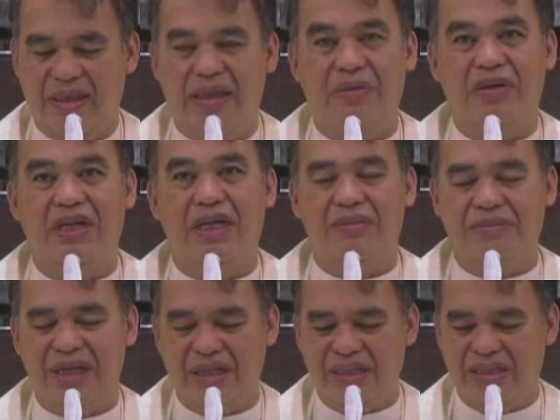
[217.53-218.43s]
They were
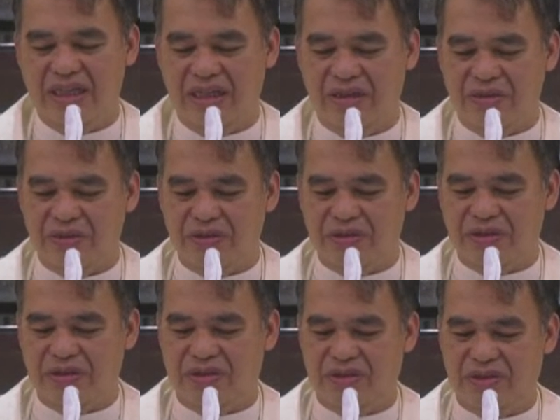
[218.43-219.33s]
not very
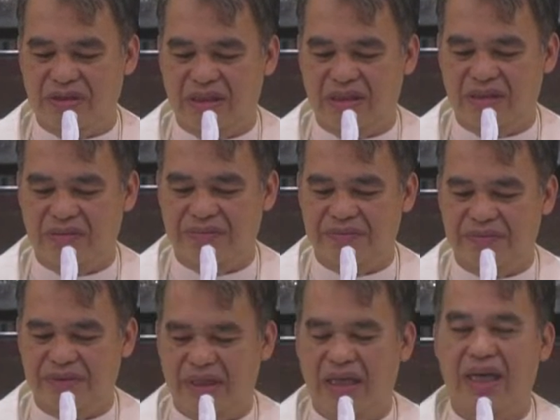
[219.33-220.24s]
generous,
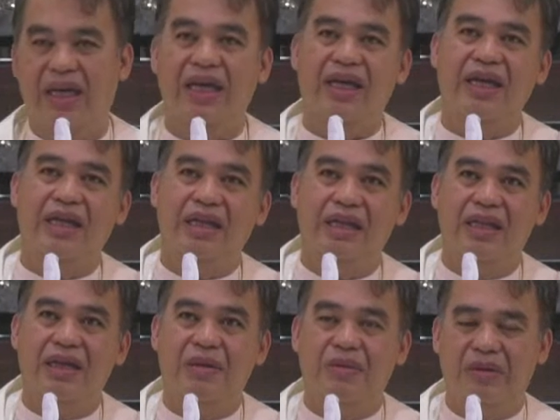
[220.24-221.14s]

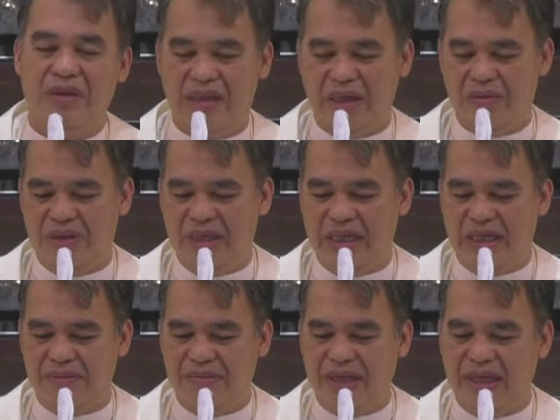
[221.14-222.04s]
and they were
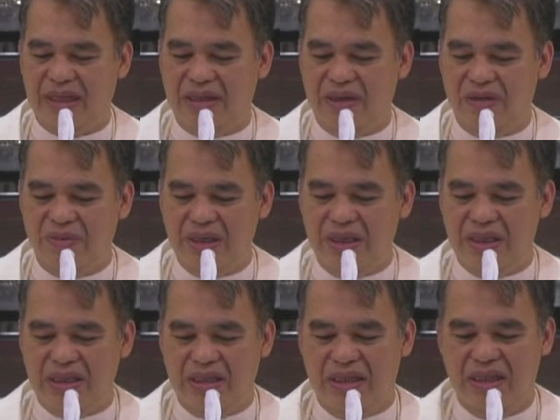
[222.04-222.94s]
not very
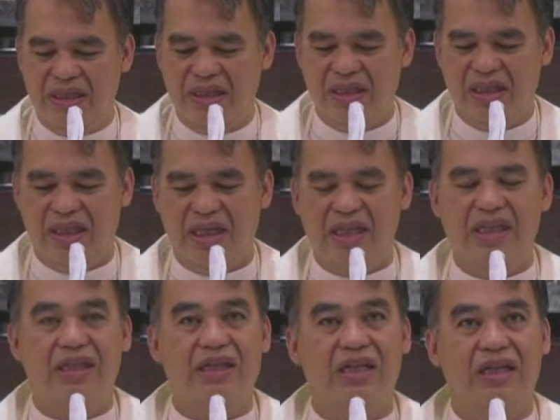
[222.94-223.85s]
committed
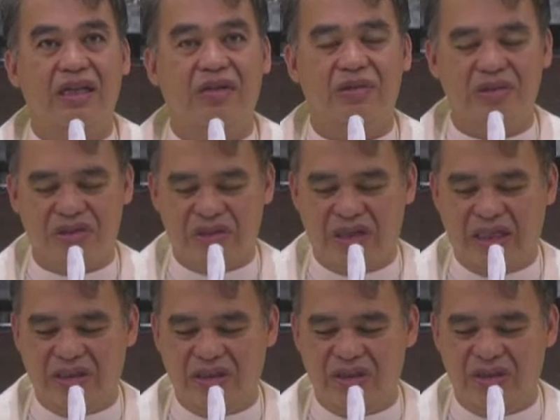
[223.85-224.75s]
in the
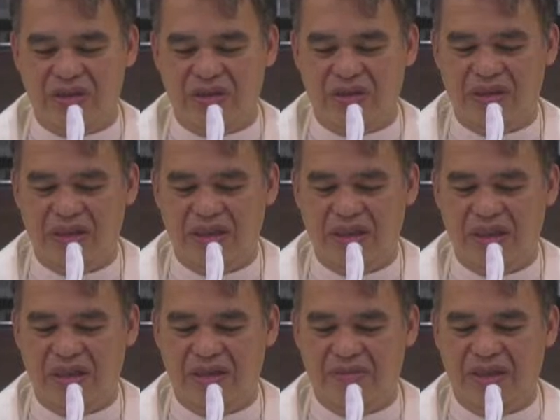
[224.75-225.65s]
reconstruction
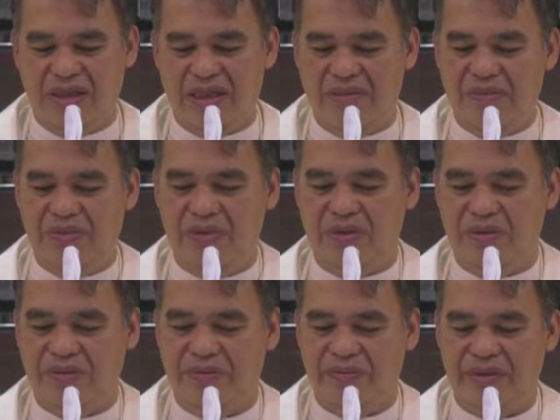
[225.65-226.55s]
of the temple,